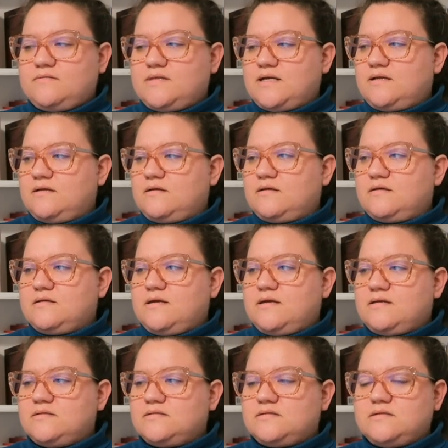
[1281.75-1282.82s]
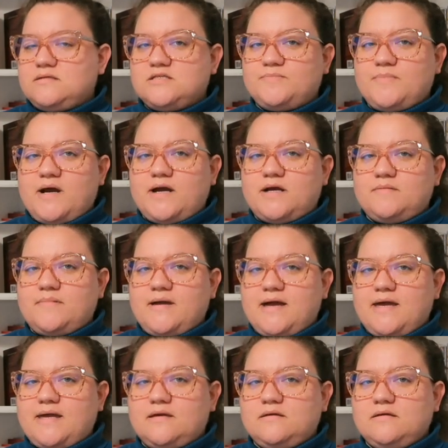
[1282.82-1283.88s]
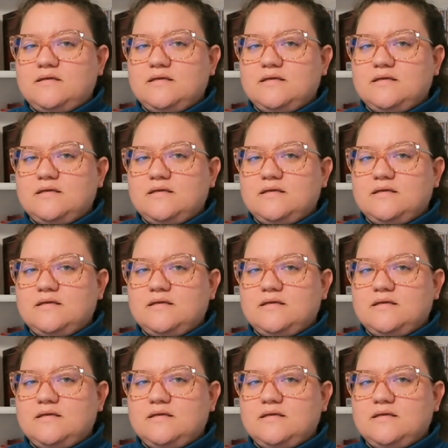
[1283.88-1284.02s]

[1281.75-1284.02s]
that is inspired by,